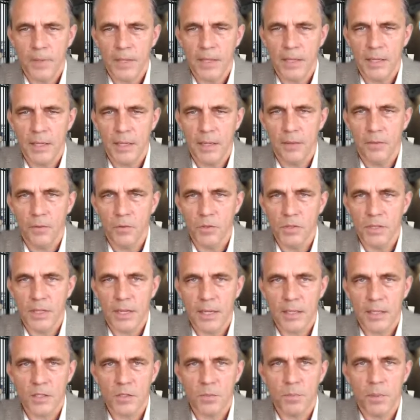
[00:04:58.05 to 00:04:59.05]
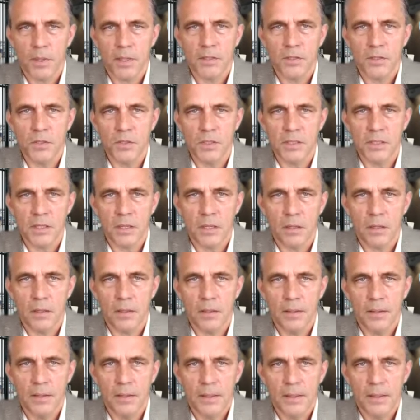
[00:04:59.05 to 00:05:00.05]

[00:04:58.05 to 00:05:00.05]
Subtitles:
in any of those hot spots you saw